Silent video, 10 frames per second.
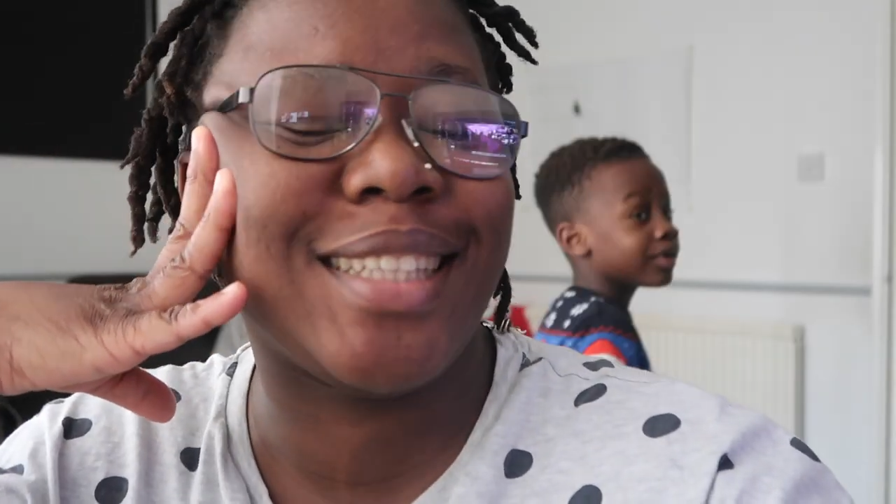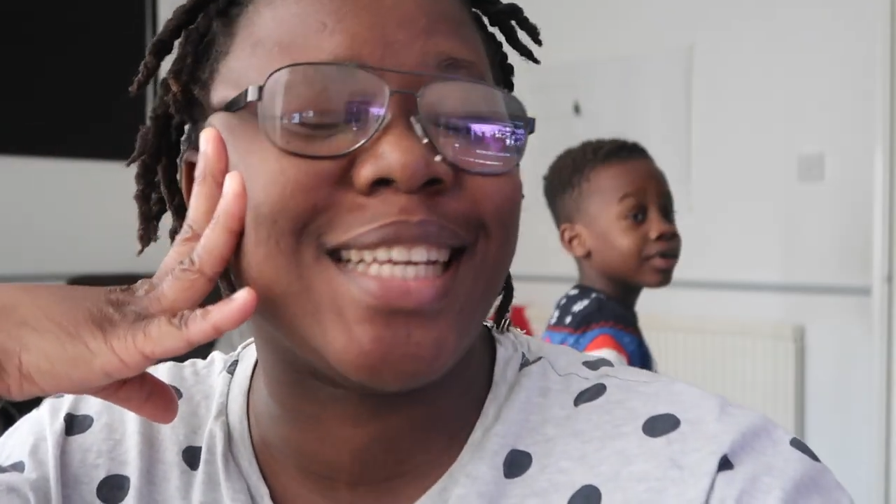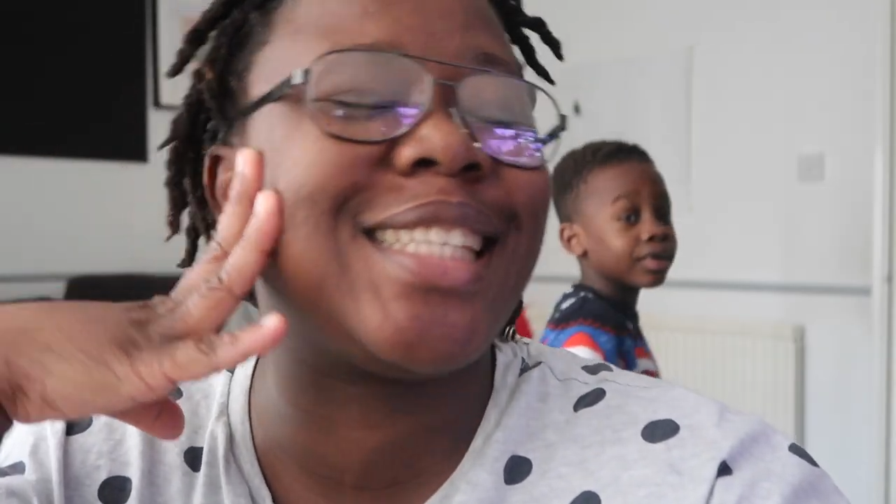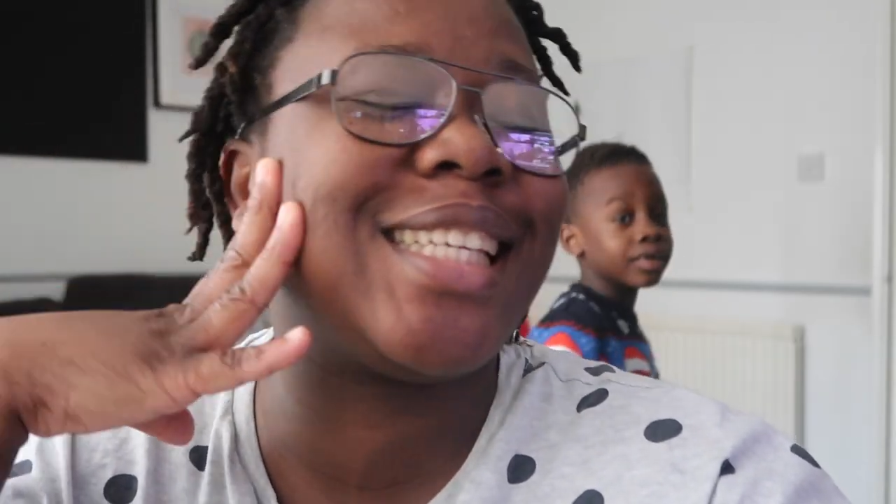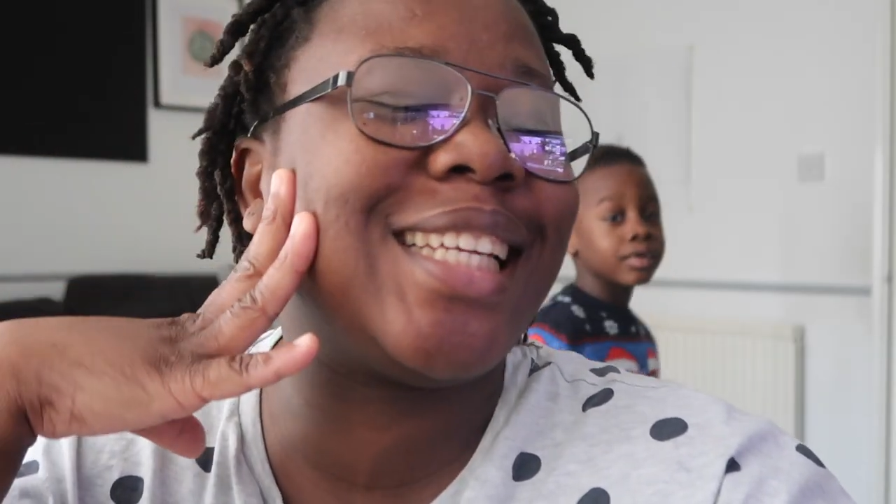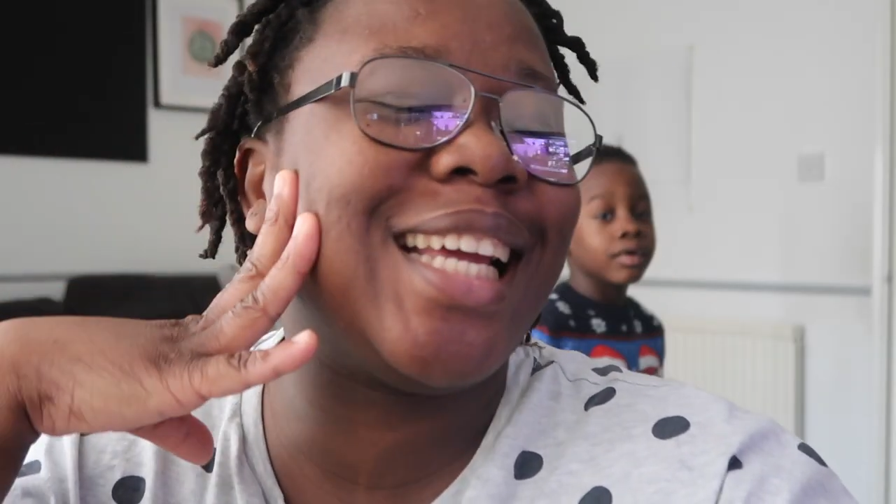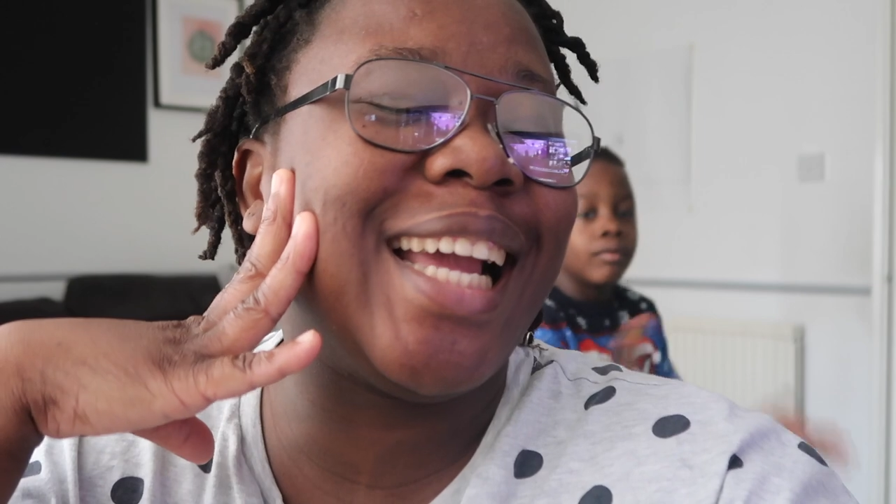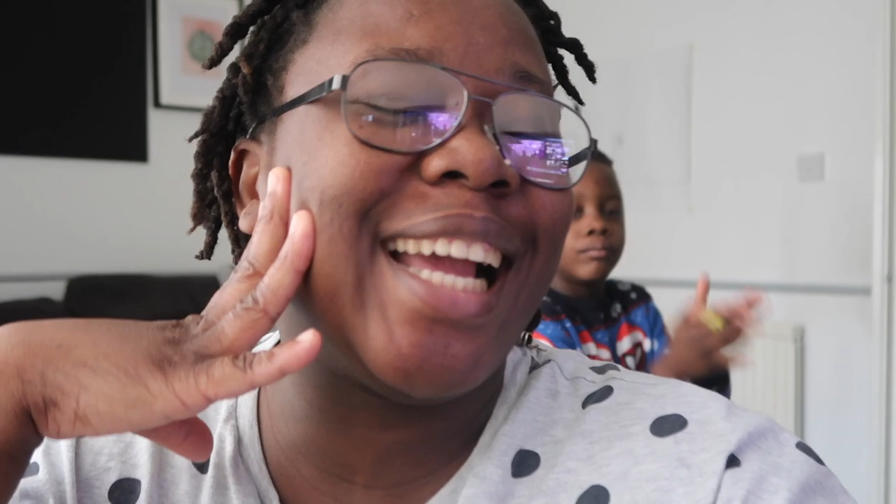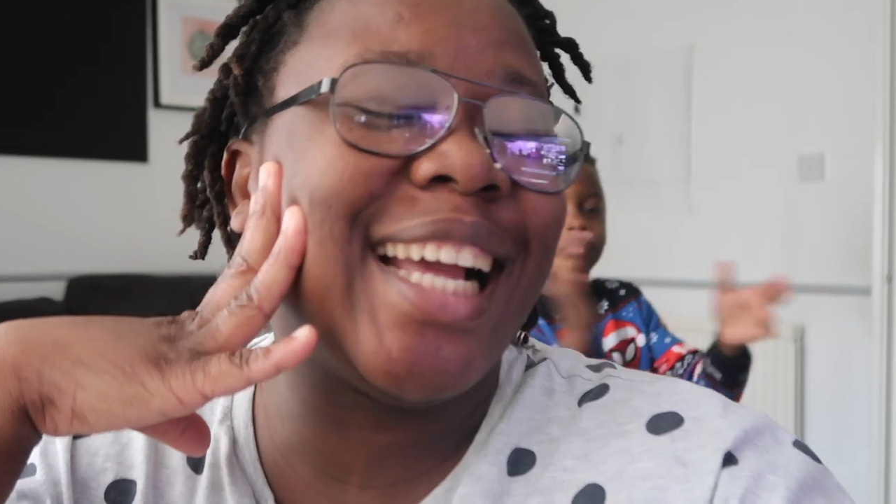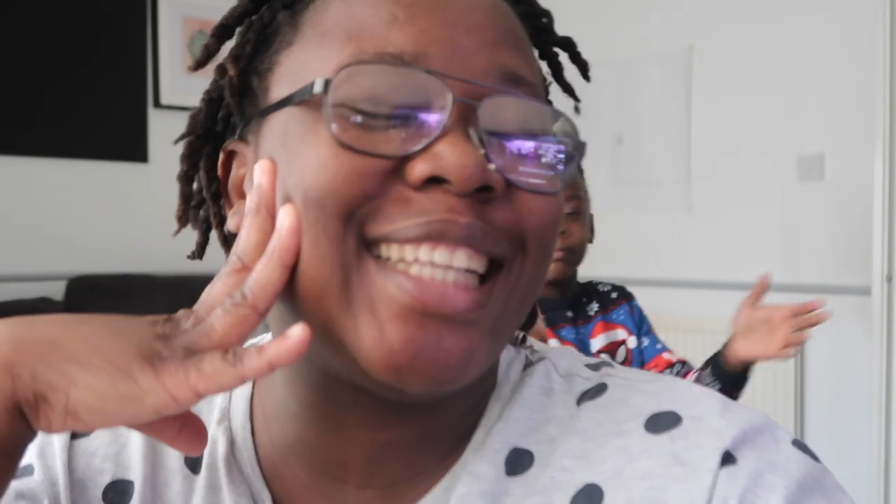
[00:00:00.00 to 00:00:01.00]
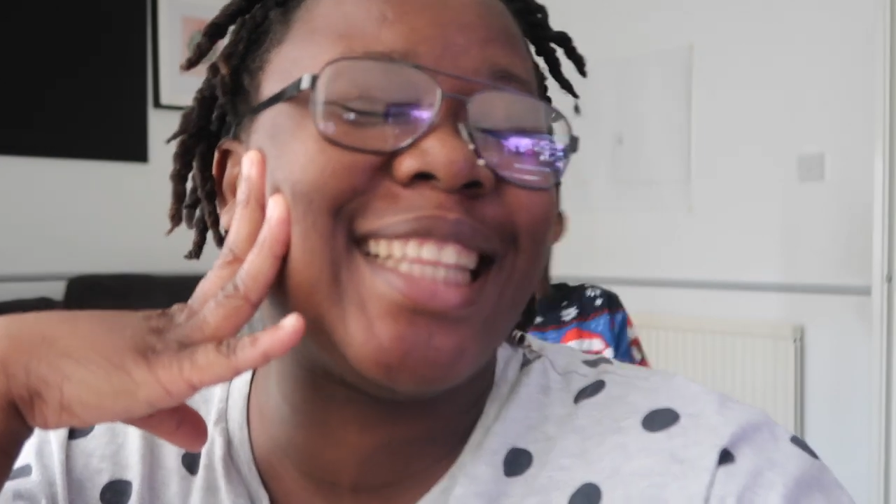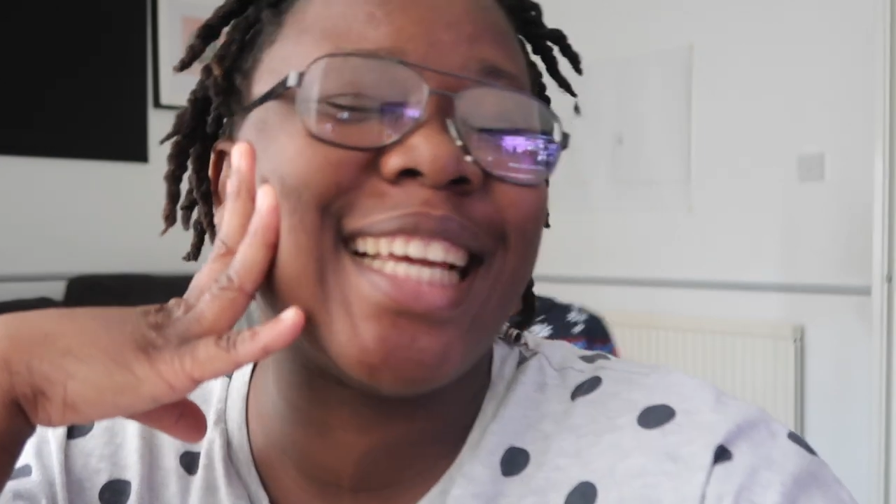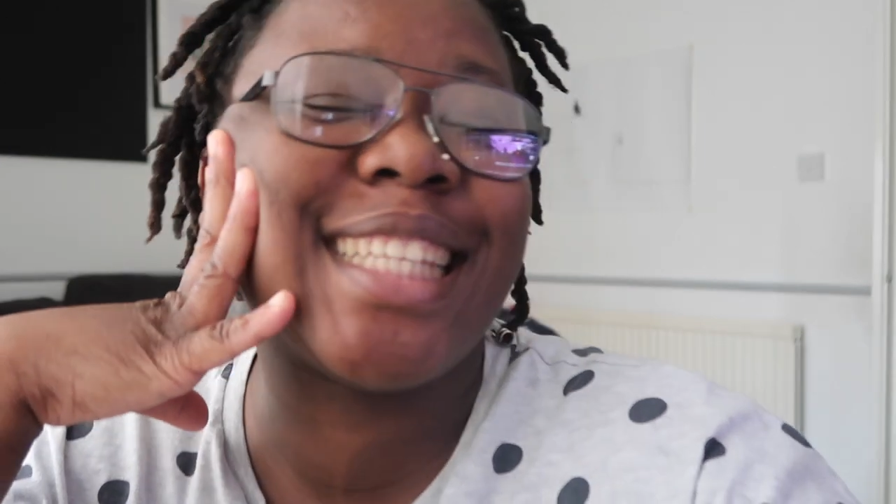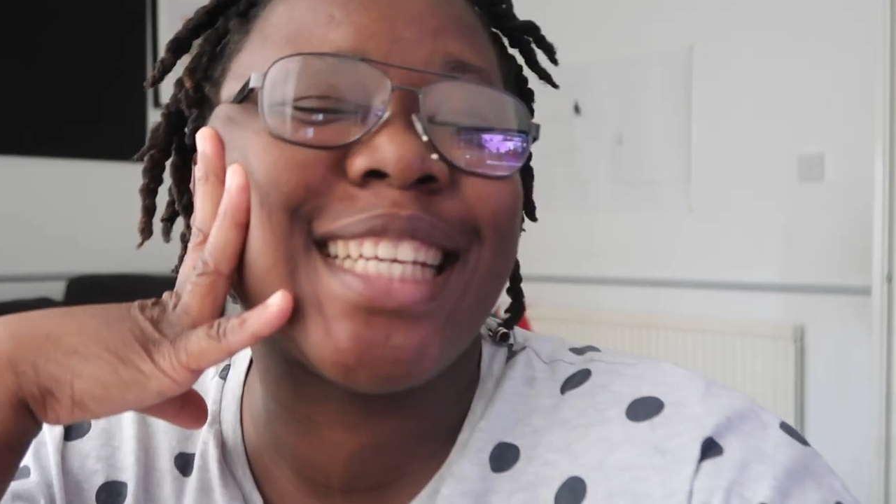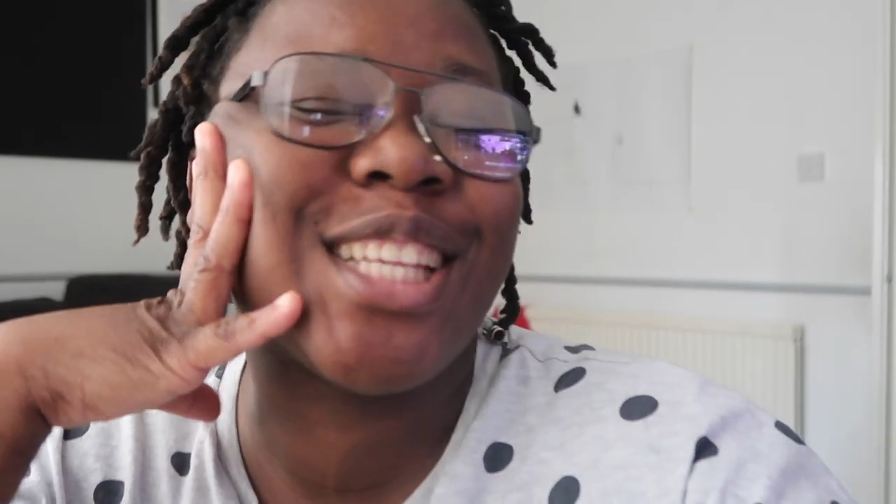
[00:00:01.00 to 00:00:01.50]
This
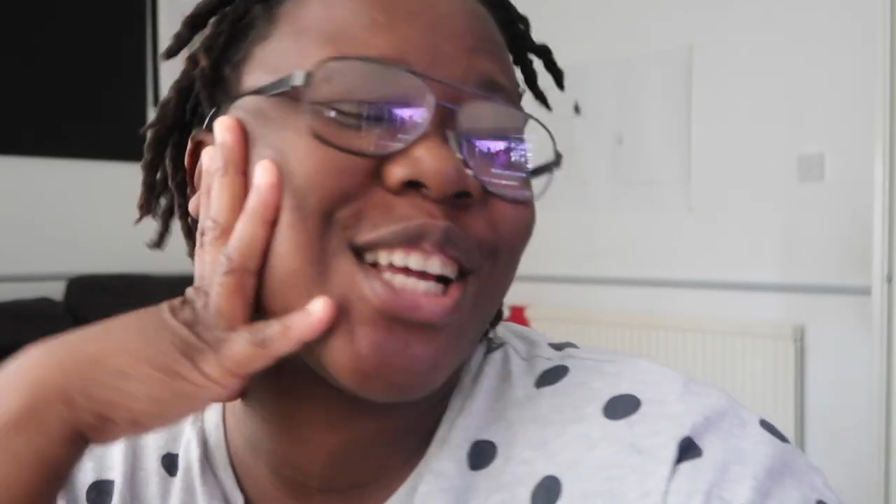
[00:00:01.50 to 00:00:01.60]
this is